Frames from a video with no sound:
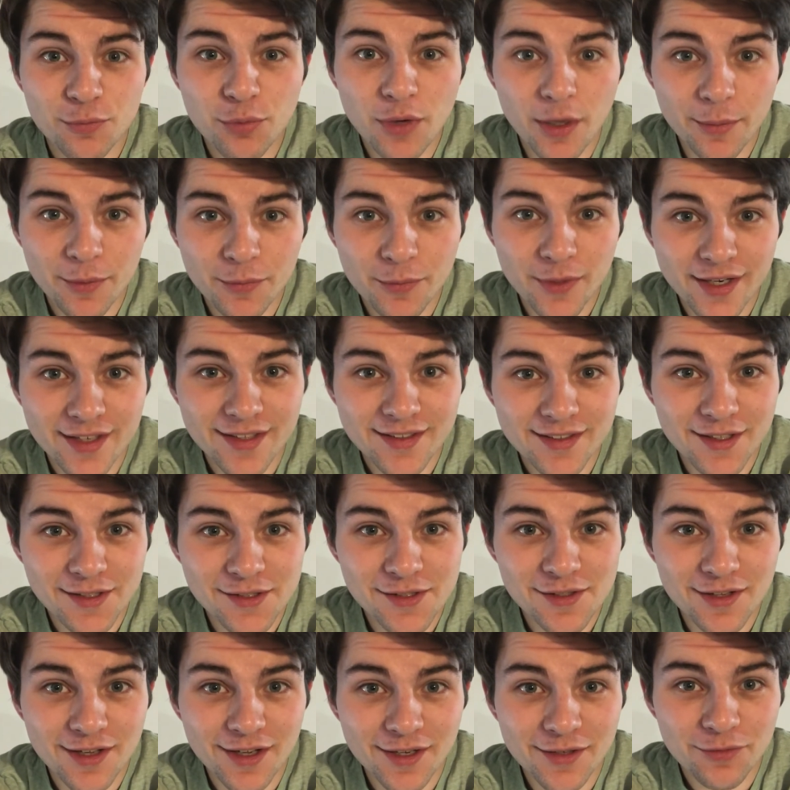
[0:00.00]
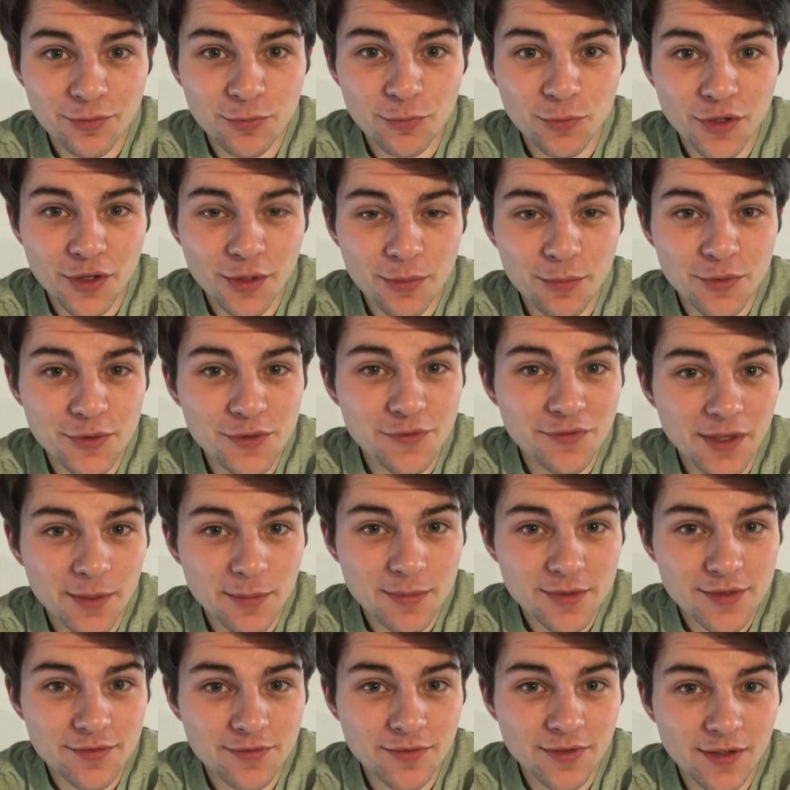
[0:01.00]
probably recognize a line from one of the most
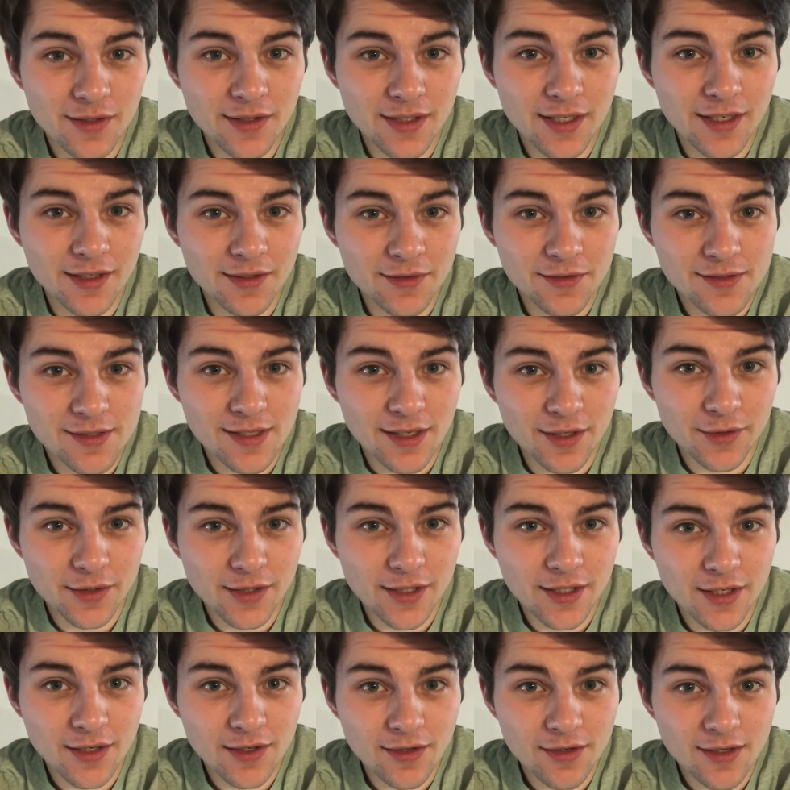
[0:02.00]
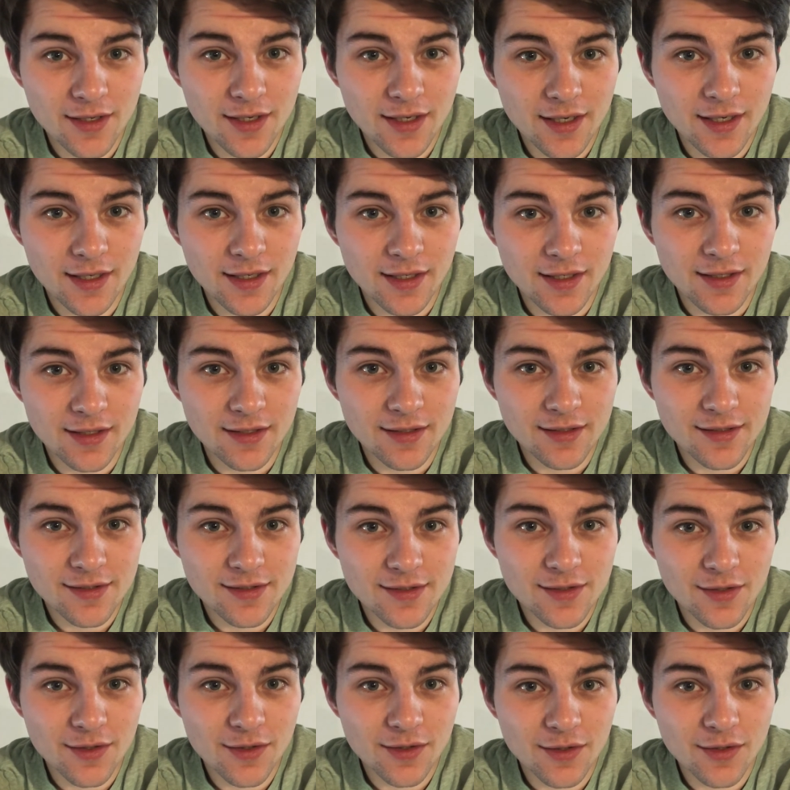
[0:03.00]
famous villanelles out there. It
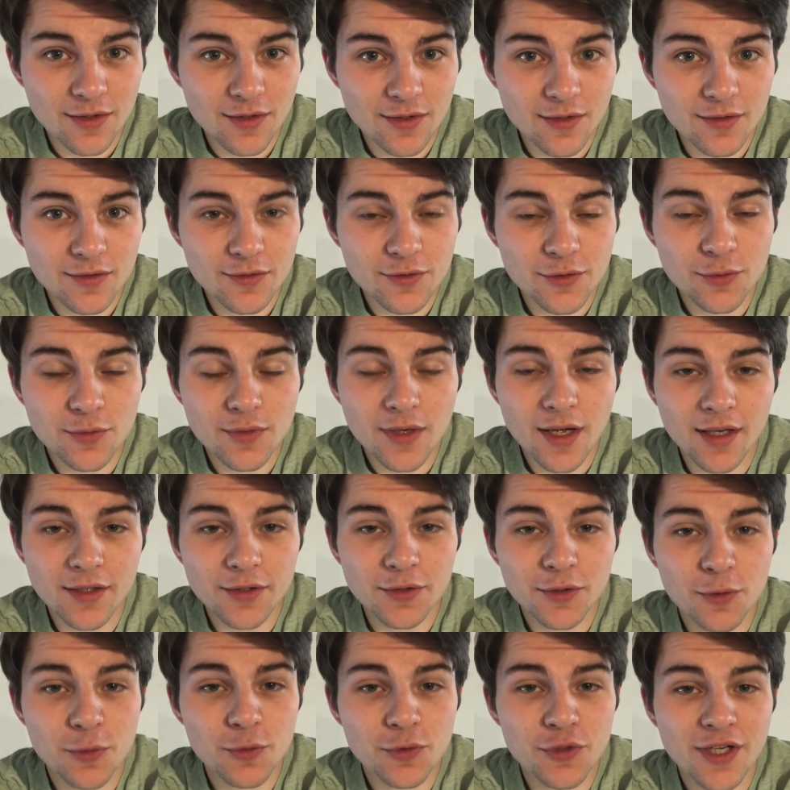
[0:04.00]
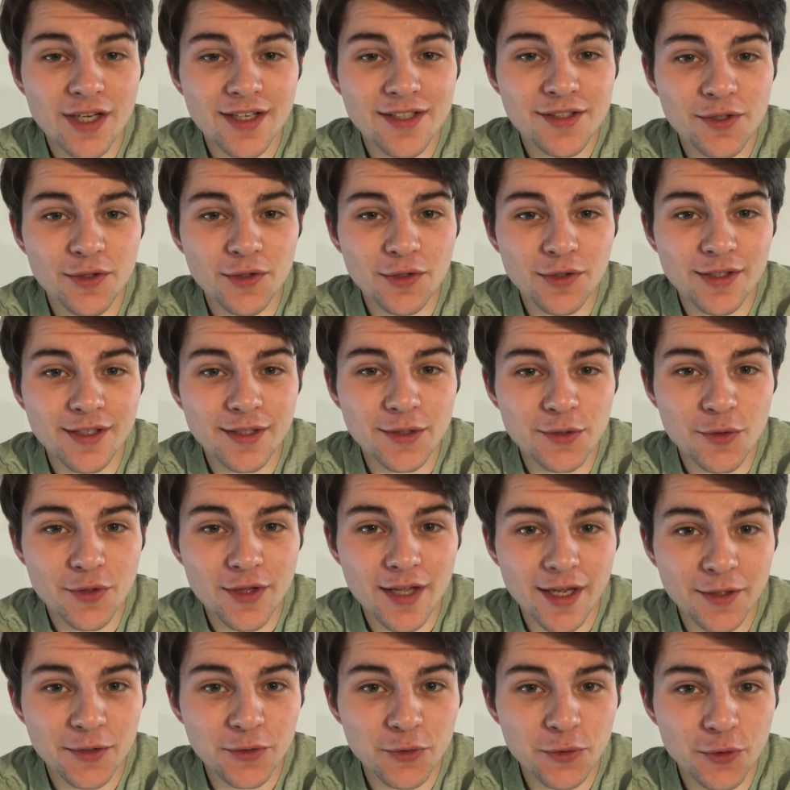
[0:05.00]
is, "Do not go gentle into
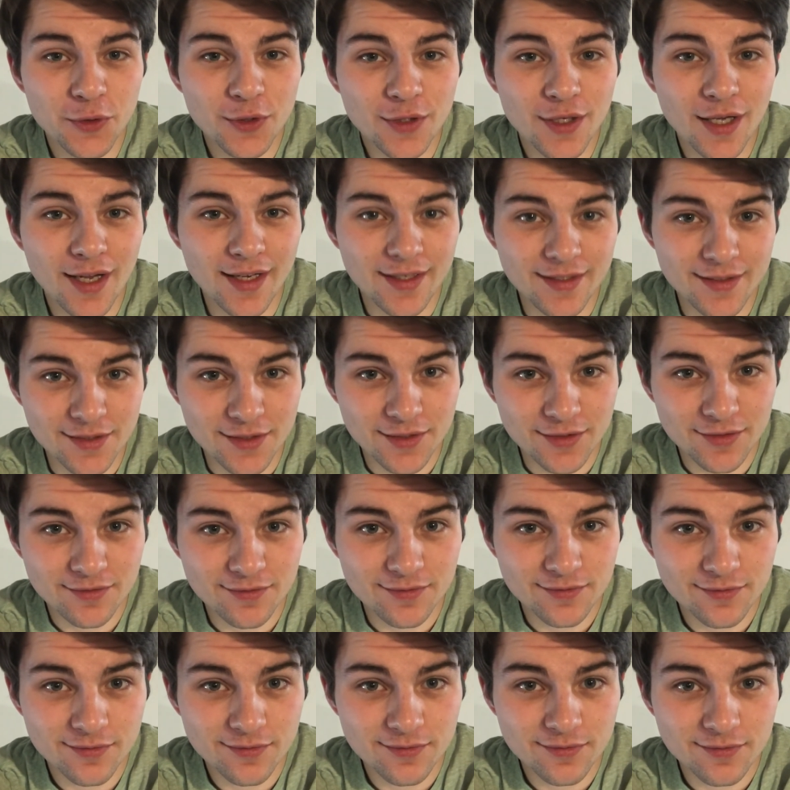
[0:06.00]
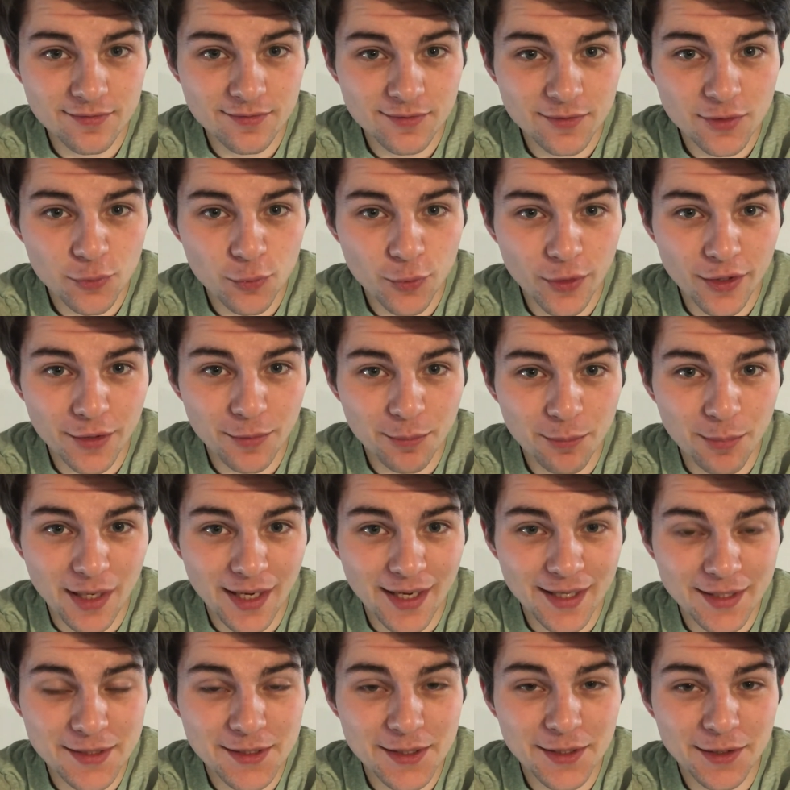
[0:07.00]
that good night," written
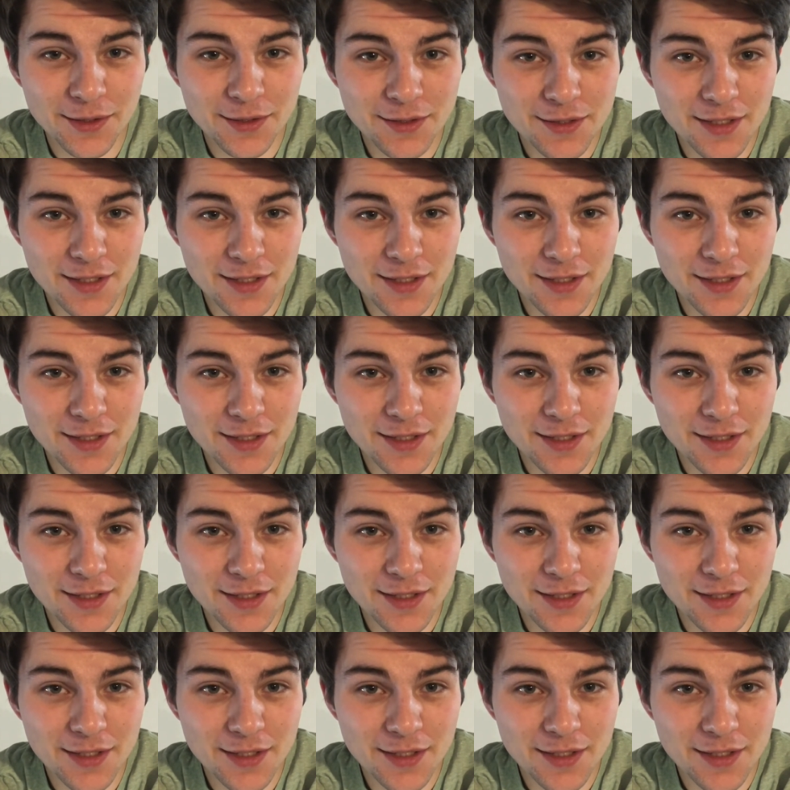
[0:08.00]
by Dylan